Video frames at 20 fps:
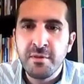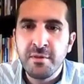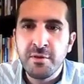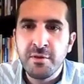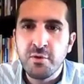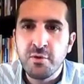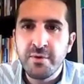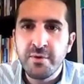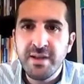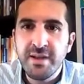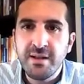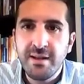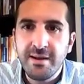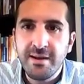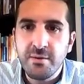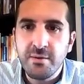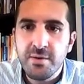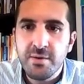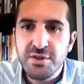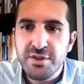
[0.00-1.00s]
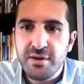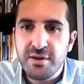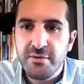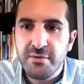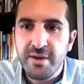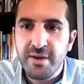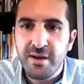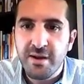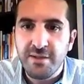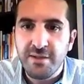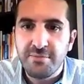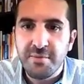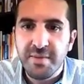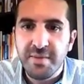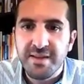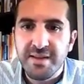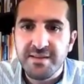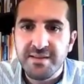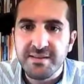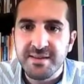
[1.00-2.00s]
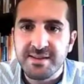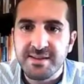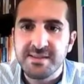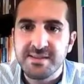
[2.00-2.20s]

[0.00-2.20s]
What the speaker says: The Greek language, the Greek alphabet